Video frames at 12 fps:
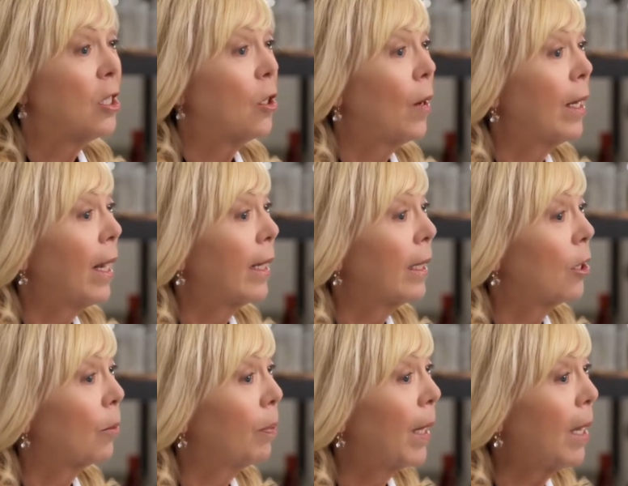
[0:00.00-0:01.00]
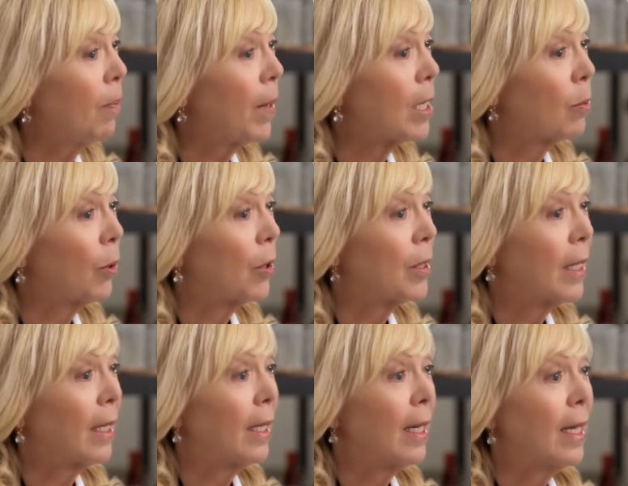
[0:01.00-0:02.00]
so unlike other plant-based
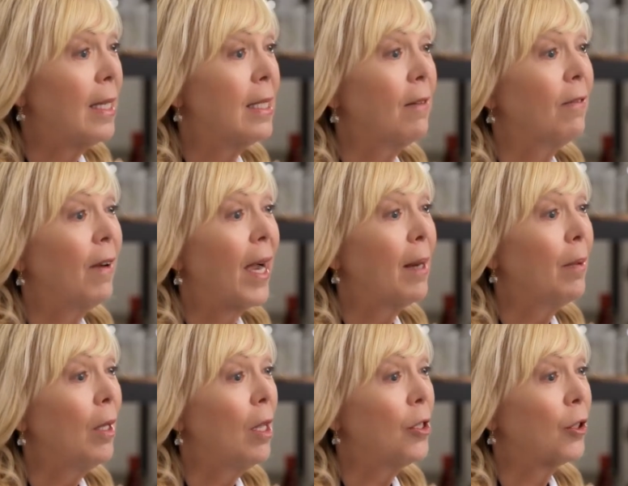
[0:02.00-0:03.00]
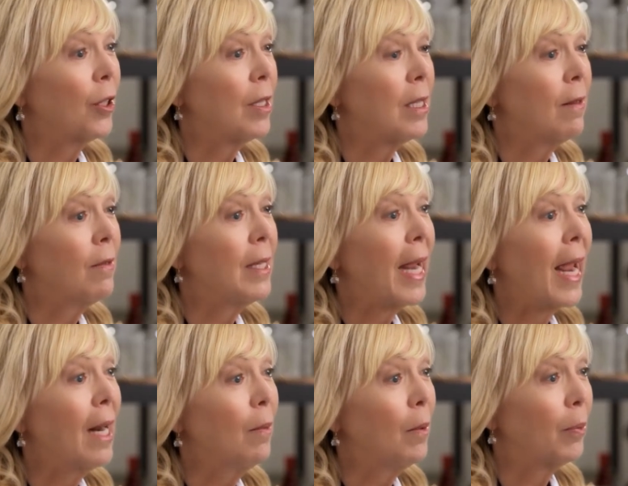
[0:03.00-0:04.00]
protein, it's a viable alternative to
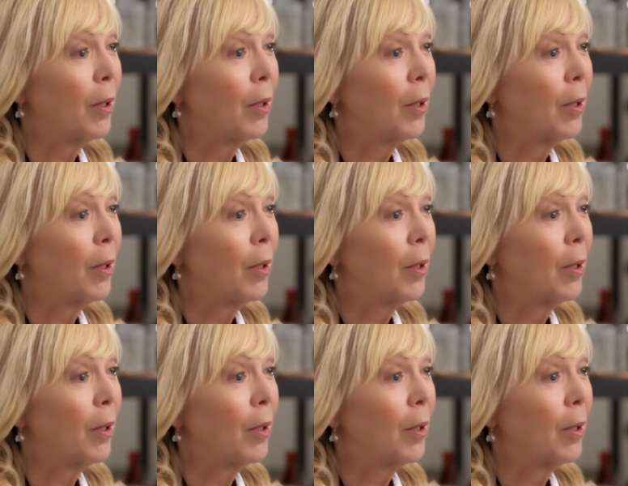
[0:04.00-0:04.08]
animal